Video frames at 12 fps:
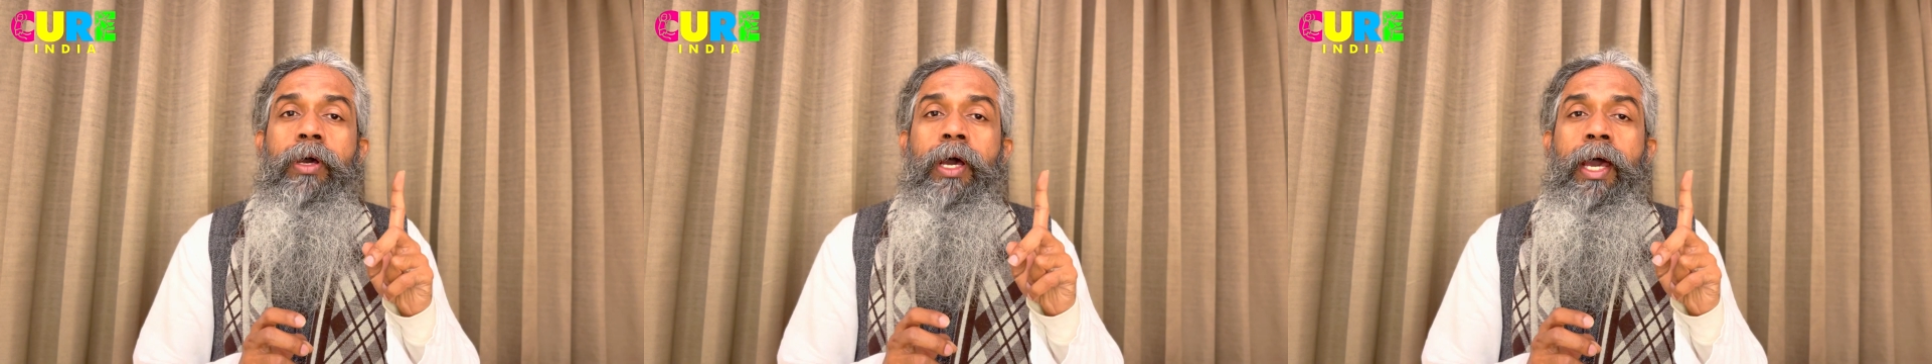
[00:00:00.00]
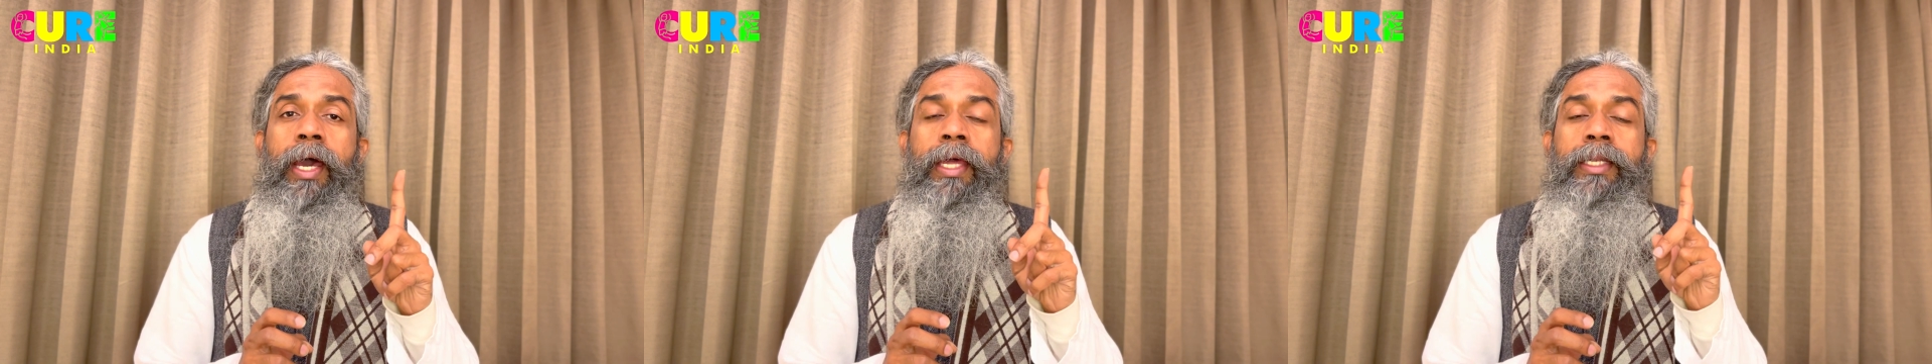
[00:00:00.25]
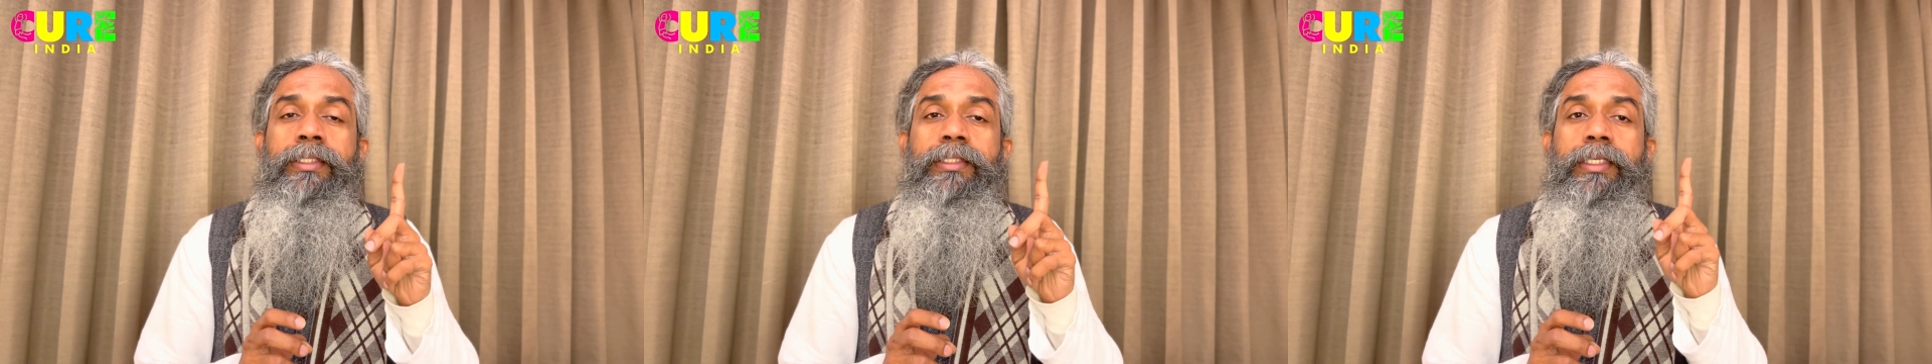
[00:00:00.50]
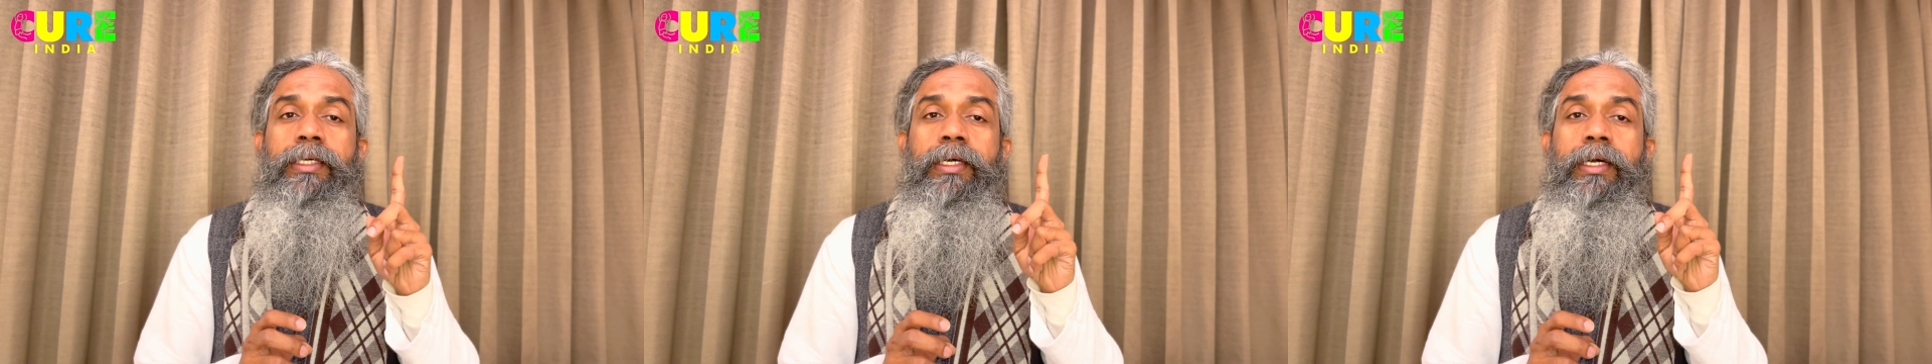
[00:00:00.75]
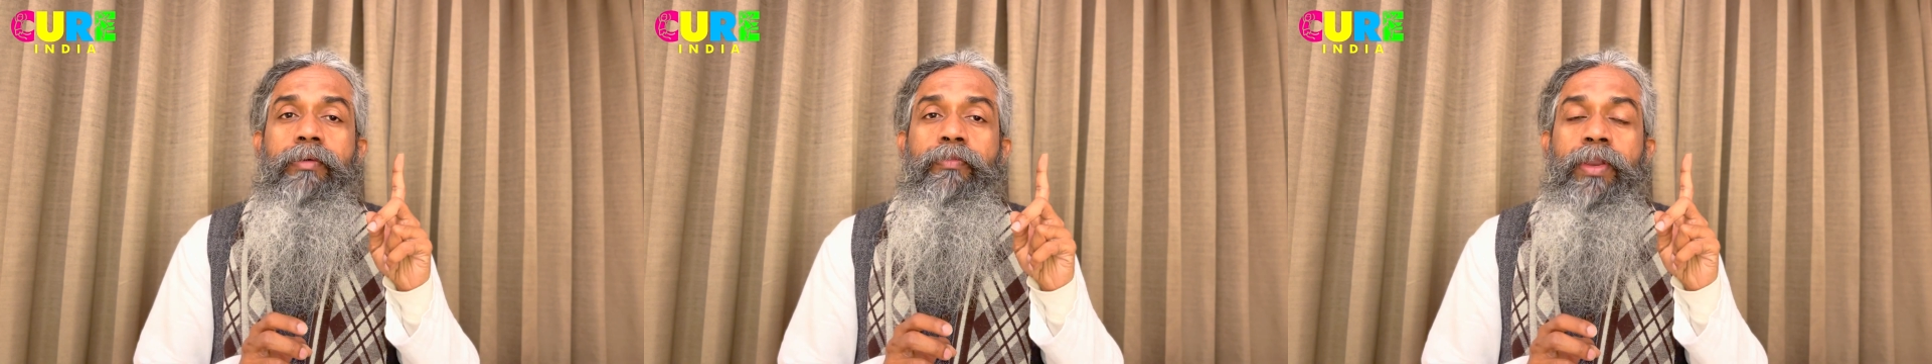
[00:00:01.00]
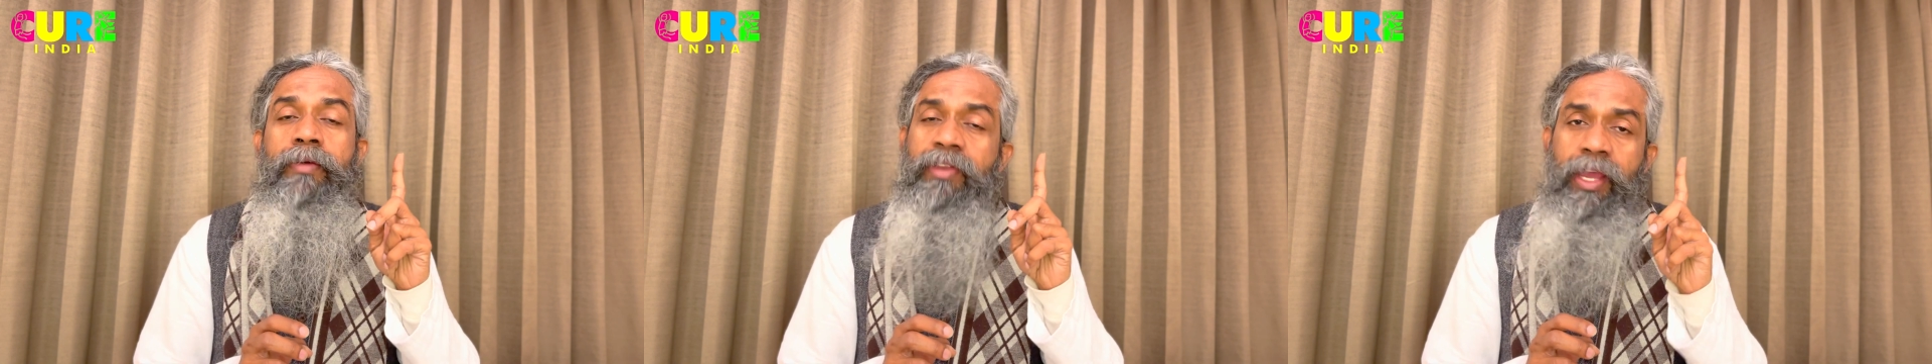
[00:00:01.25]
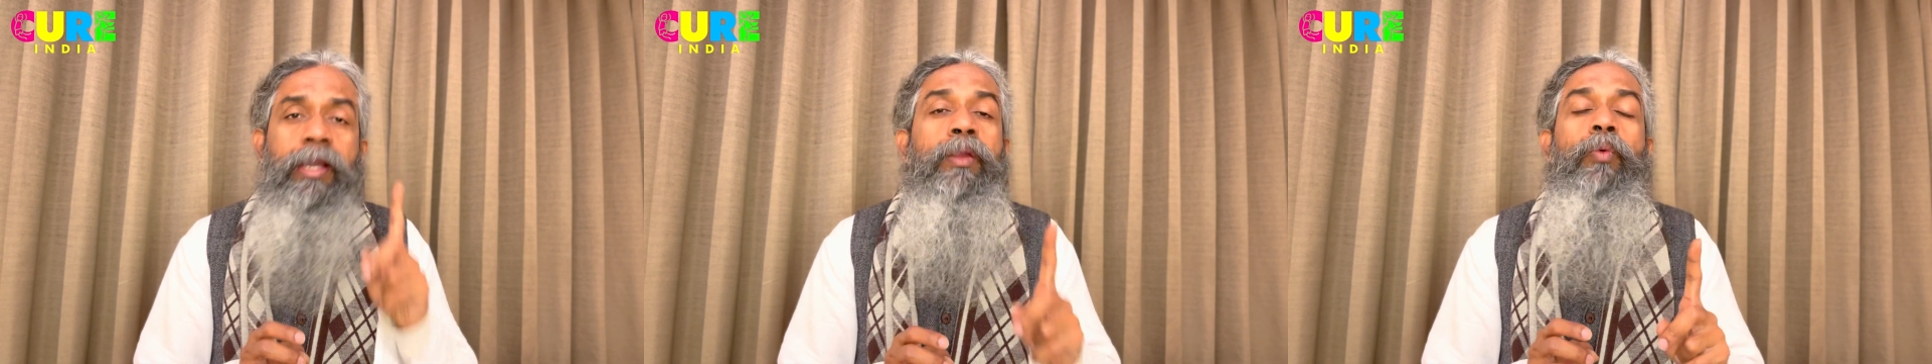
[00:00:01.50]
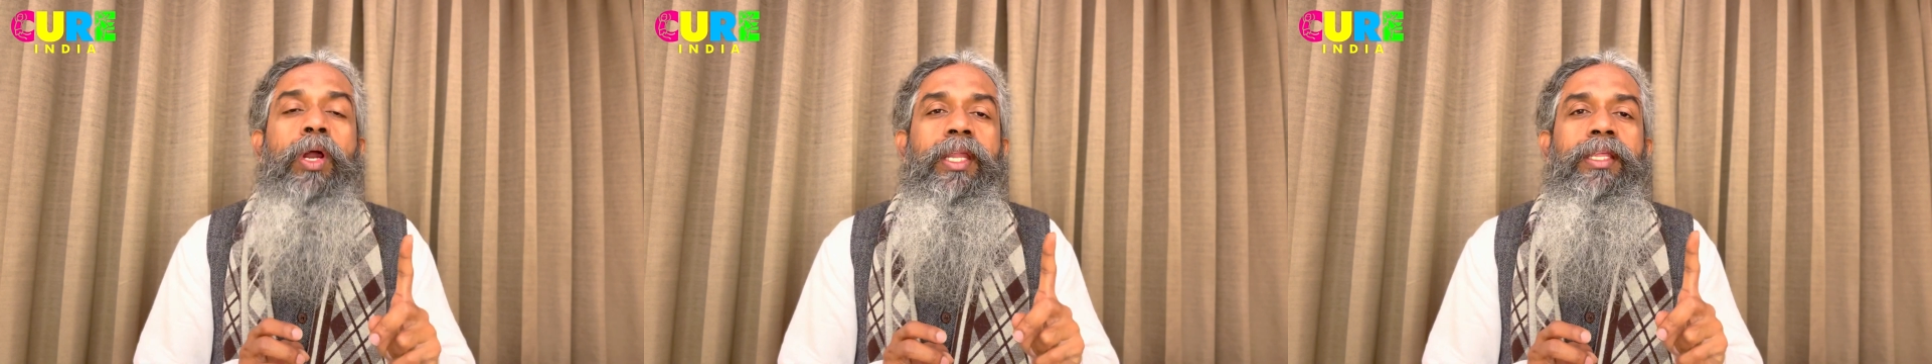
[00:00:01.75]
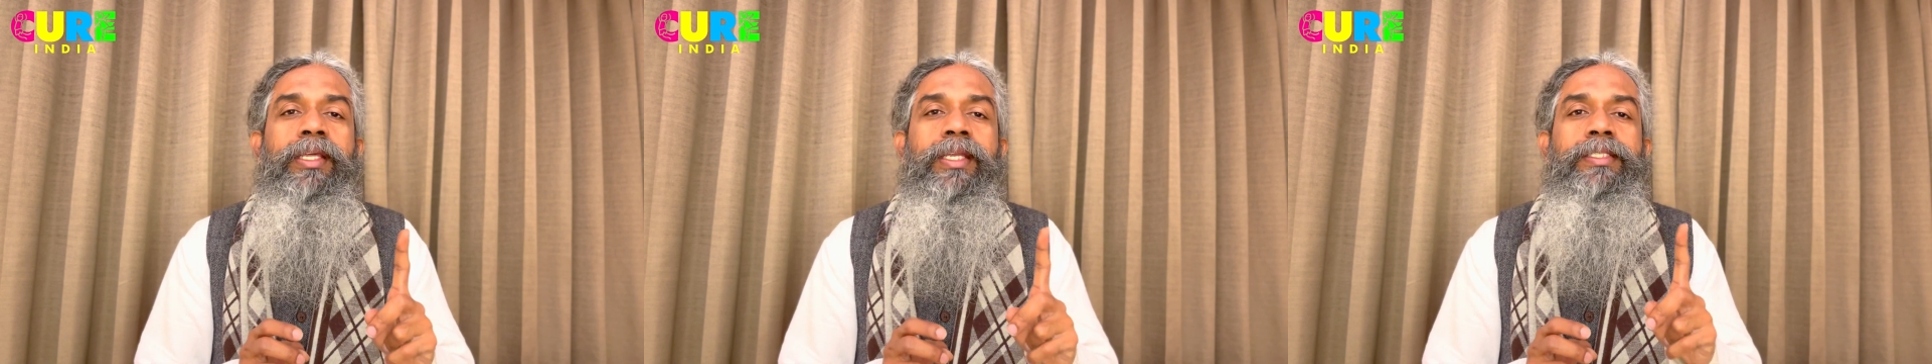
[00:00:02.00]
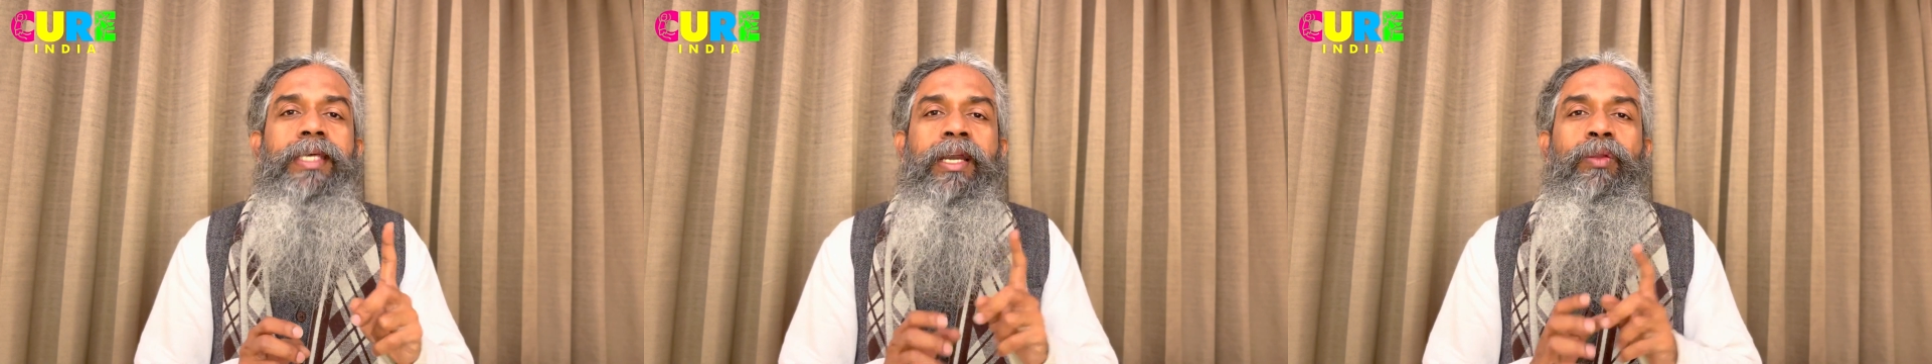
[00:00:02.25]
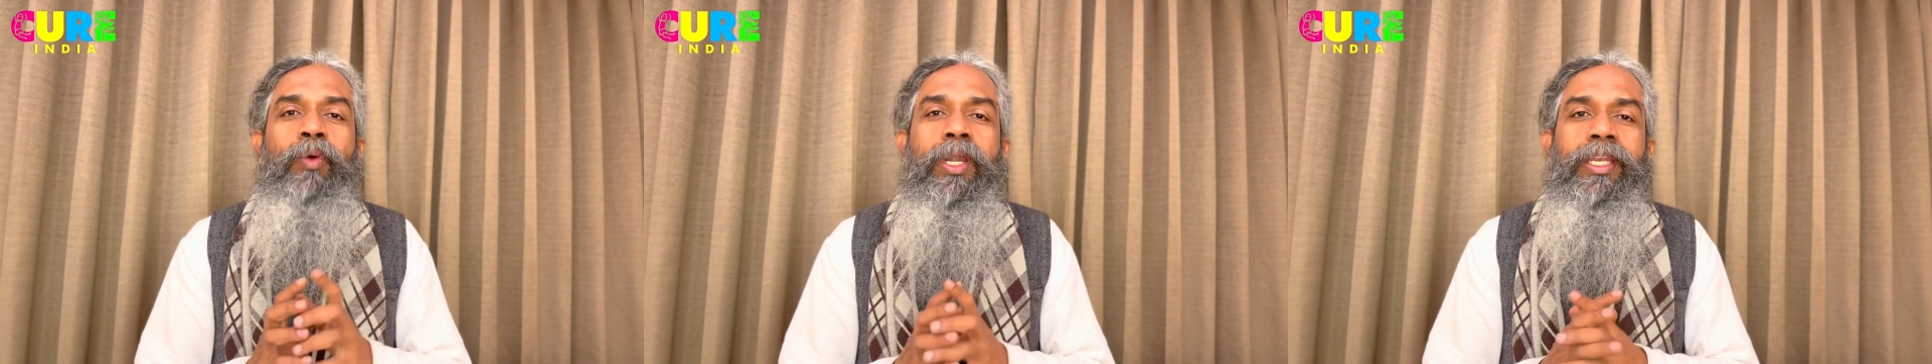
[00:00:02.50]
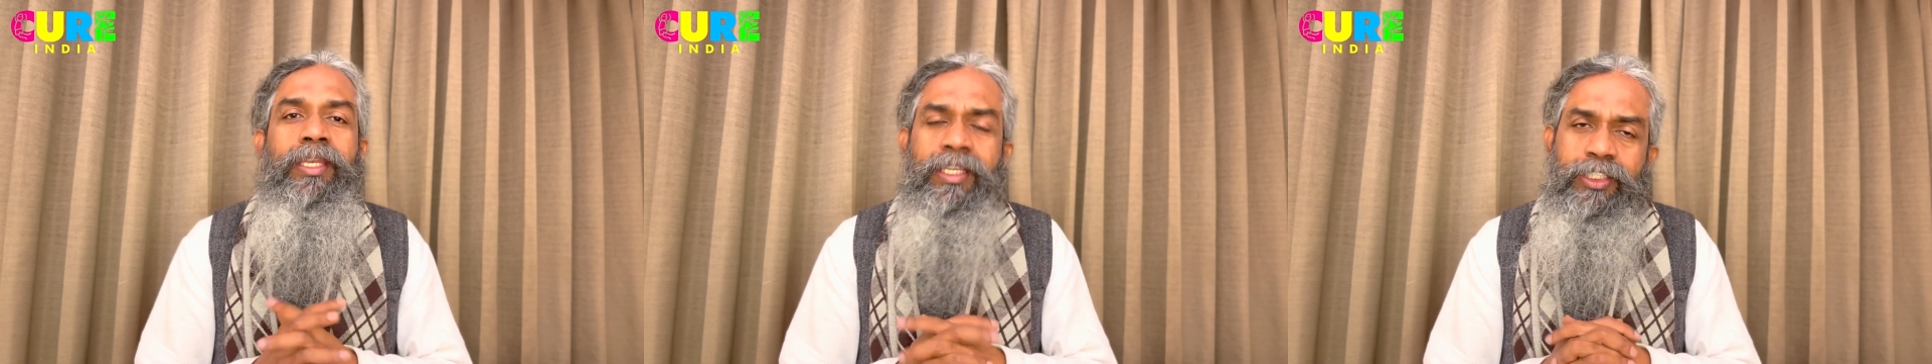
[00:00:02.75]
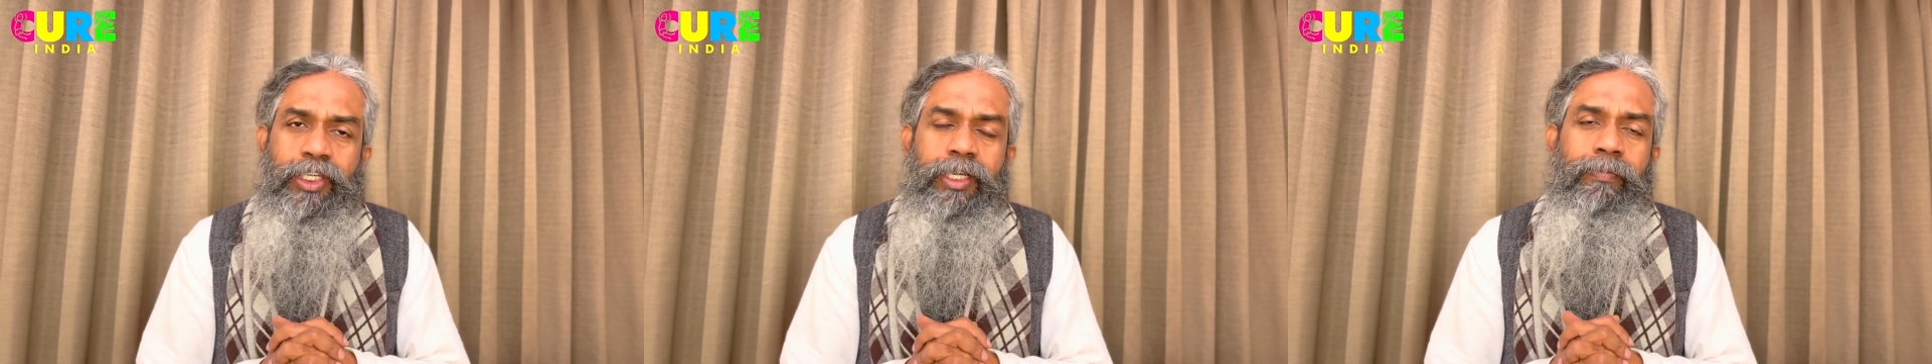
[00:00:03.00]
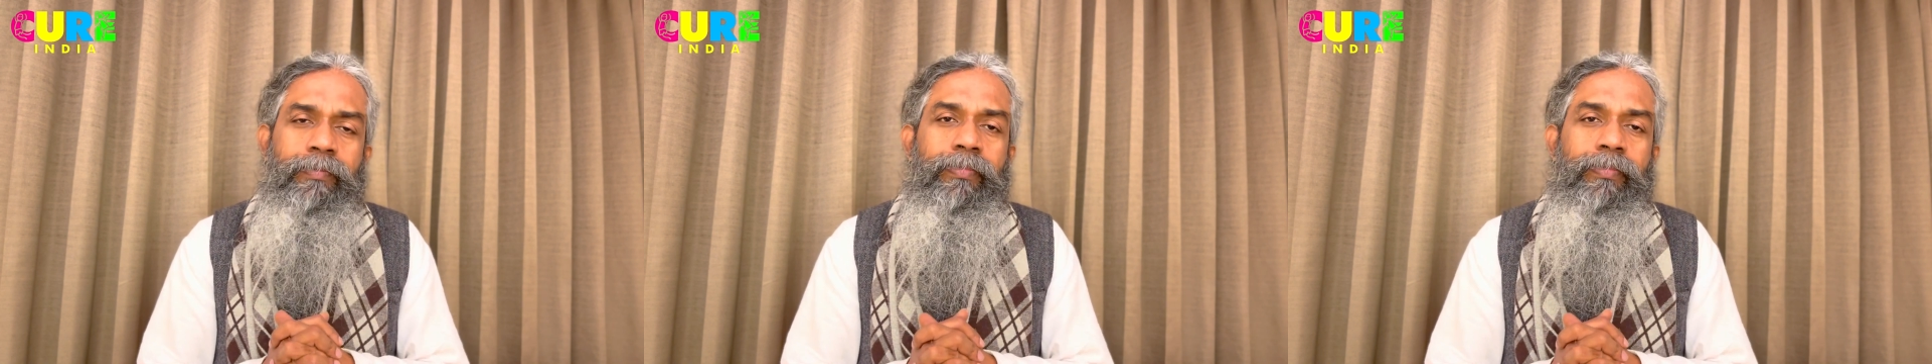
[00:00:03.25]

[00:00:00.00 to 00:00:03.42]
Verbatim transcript: And for every Anganwadi, there is Anganwadi teacher